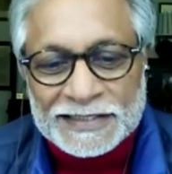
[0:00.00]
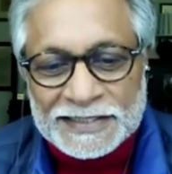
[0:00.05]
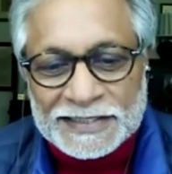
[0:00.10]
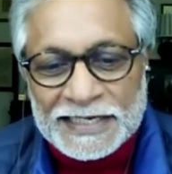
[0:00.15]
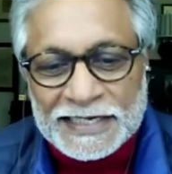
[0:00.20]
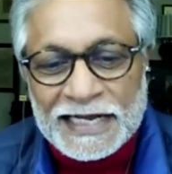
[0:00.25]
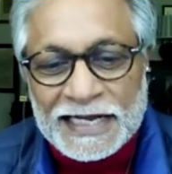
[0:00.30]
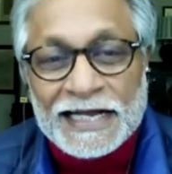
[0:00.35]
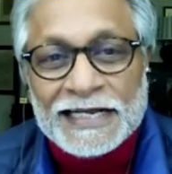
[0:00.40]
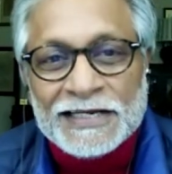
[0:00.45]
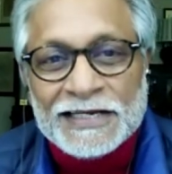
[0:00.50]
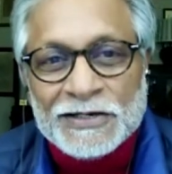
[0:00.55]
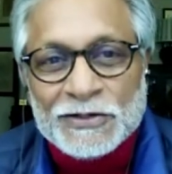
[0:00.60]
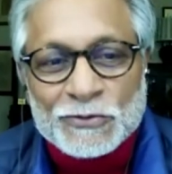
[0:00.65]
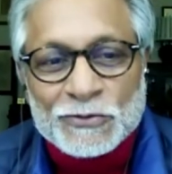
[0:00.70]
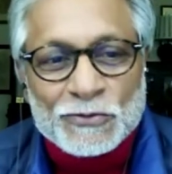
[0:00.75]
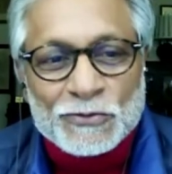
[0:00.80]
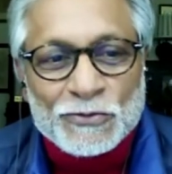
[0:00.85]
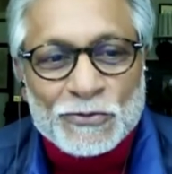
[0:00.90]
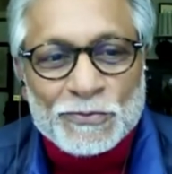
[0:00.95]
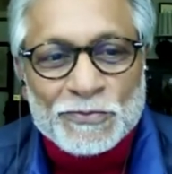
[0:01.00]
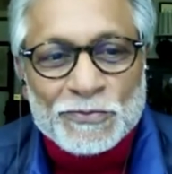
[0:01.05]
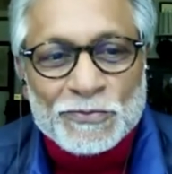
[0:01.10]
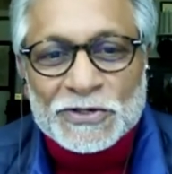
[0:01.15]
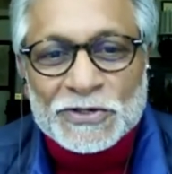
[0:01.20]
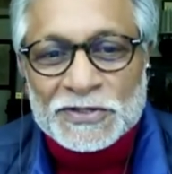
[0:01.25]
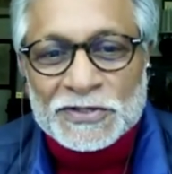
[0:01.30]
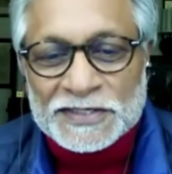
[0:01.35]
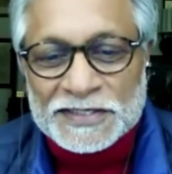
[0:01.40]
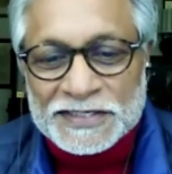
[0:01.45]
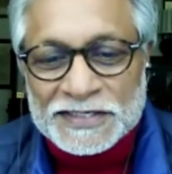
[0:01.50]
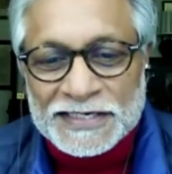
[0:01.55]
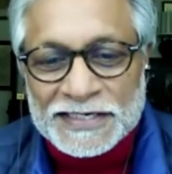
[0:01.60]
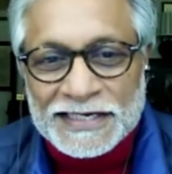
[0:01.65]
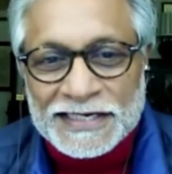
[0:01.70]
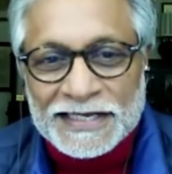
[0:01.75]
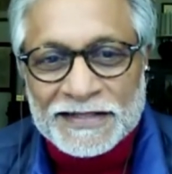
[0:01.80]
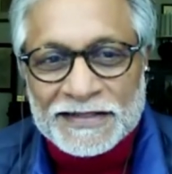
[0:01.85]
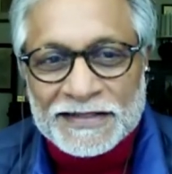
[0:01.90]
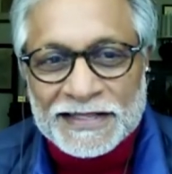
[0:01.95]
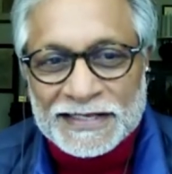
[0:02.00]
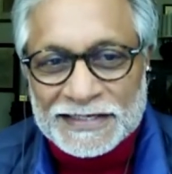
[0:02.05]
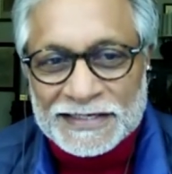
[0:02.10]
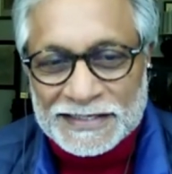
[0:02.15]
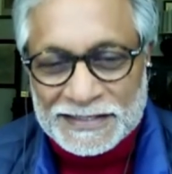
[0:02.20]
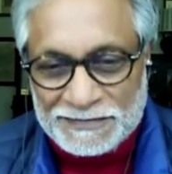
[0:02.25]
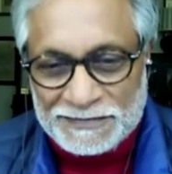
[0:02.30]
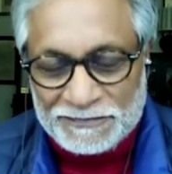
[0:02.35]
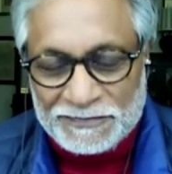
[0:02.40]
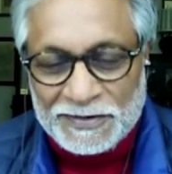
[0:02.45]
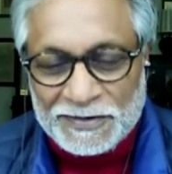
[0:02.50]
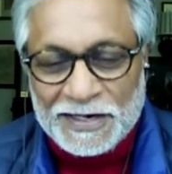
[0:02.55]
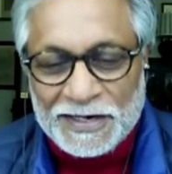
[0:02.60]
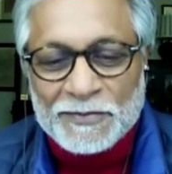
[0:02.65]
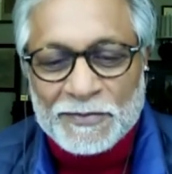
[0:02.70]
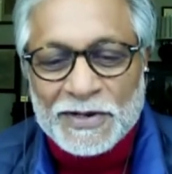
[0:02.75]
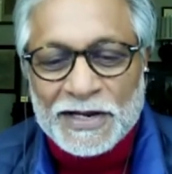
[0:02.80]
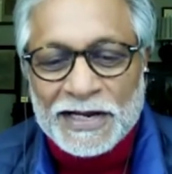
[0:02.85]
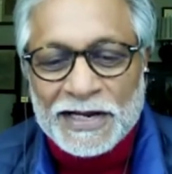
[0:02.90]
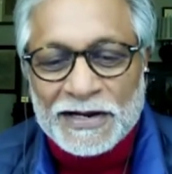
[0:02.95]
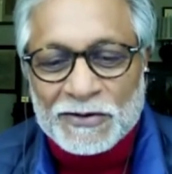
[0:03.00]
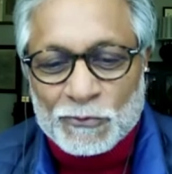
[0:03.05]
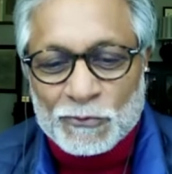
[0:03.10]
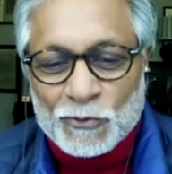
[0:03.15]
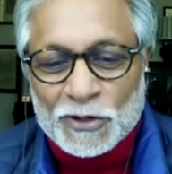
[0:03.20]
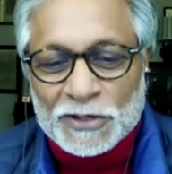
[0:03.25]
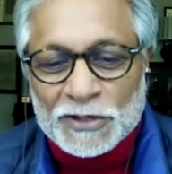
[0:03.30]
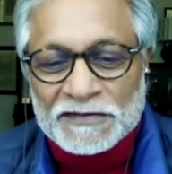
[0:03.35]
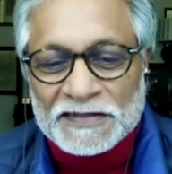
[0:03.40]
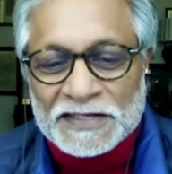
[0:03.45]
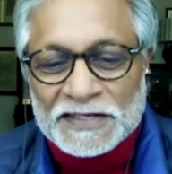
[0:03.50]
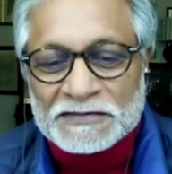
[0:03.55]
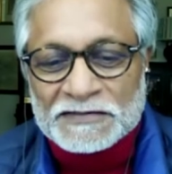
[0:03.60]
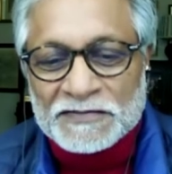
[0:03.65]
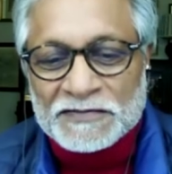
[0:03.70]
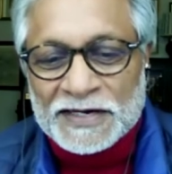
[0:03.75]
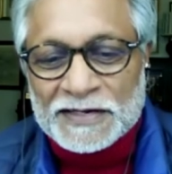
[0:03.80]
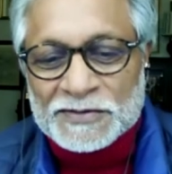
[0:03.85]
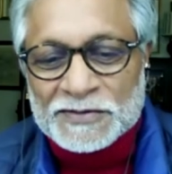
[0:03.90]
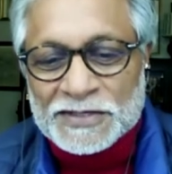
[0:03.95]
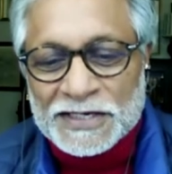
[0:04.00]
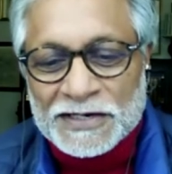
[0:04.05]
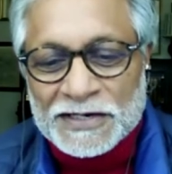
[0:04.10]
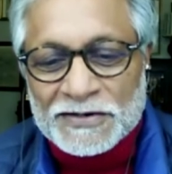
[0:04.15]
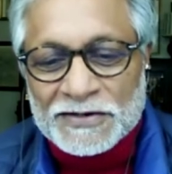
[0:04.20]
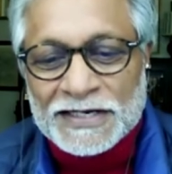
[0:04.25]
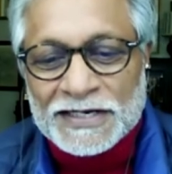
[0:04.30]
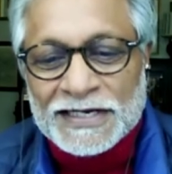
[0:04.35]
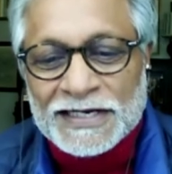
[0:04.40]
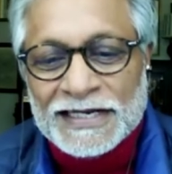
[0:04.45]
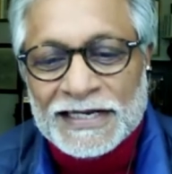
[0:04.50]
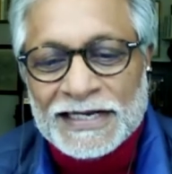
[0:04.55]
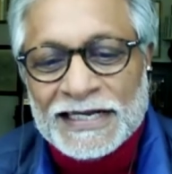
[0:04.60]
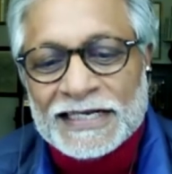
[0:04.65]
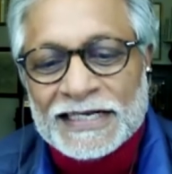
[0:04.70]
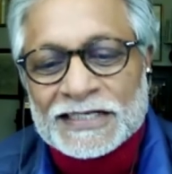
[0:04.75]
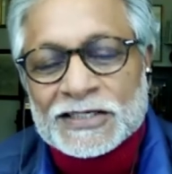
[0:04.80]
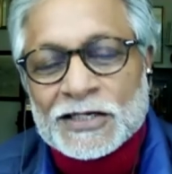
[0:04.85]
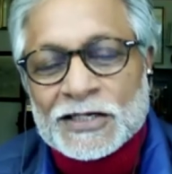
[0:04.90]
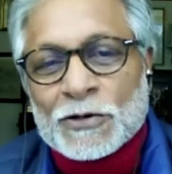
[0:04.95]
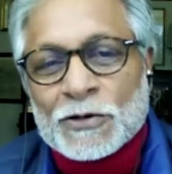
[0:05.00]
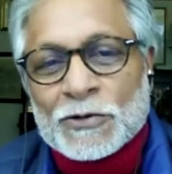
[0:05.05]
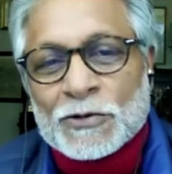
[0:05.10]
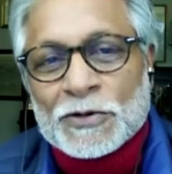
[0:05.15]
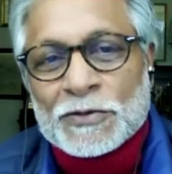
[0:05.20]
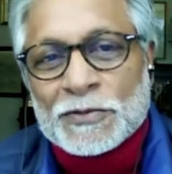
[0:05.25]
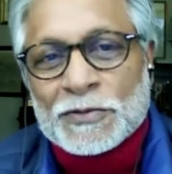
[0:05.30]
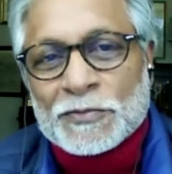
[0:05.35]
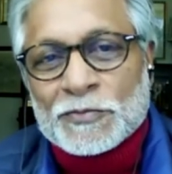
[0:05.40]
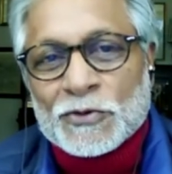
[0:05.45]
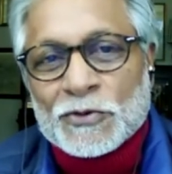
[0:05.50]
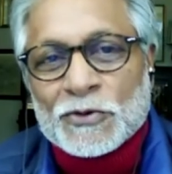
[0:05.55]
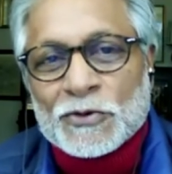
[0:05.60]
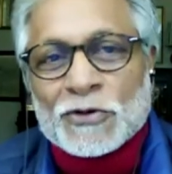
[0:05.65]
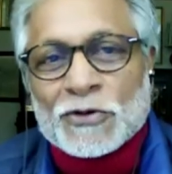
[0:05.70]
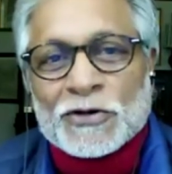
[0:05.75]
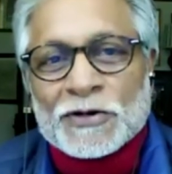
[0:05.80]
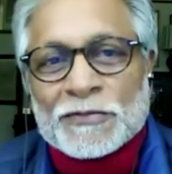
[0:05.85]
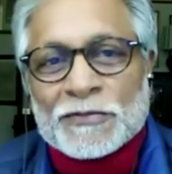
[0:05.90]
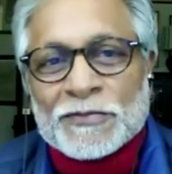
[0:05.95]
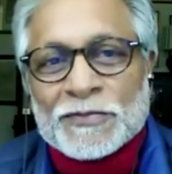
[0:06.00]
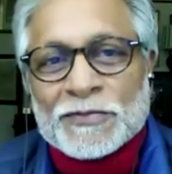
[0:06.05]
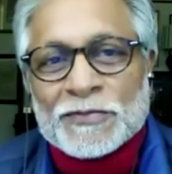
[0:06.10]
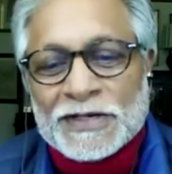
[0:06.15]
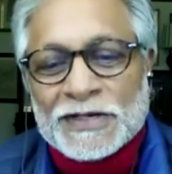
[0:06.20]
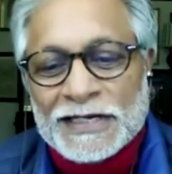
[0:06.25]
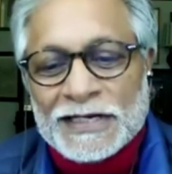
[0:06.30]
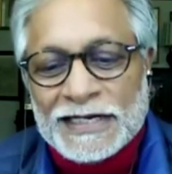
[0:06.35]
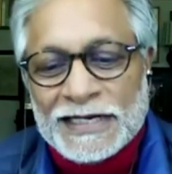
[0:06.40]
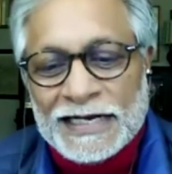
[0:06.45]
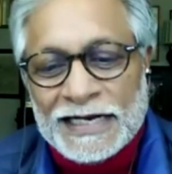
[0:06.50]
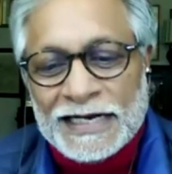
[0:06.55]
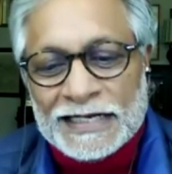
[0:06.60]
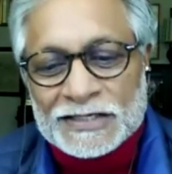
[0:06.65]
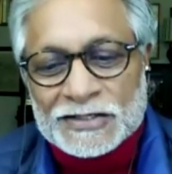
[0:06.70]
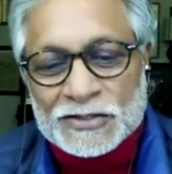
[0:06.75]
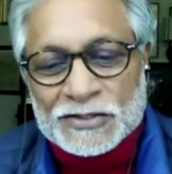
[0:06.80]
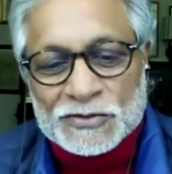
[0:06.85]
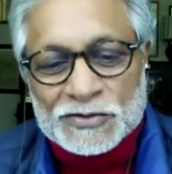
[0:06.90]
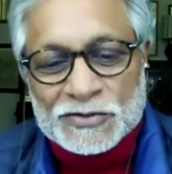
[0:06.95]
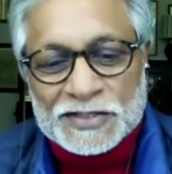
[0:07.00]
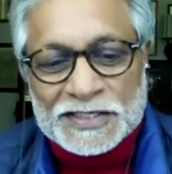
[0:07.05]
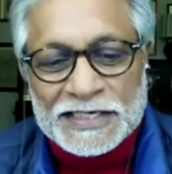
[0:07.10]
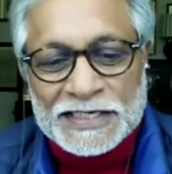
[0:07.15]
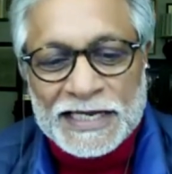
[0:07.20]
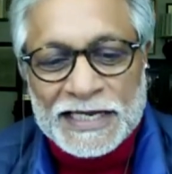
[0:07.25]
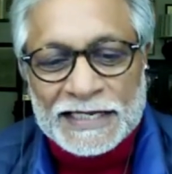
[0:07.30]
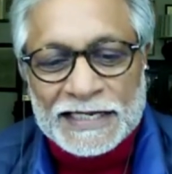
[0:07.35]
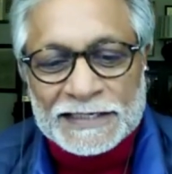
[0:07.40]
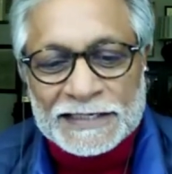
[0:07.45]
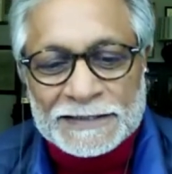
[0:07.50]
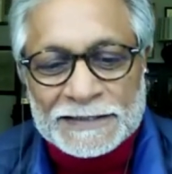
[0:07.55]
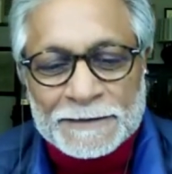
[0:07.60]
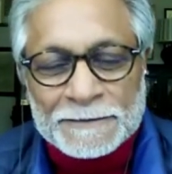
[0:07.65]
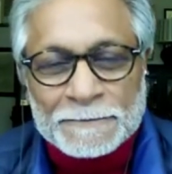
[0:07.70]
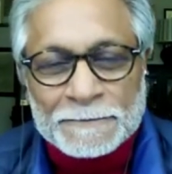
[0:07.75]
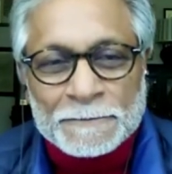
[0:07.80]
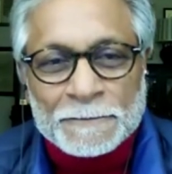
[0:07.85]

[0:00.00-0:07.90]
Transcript: Sai, who you could see in this frame here, in one of these frames here, is our program associate.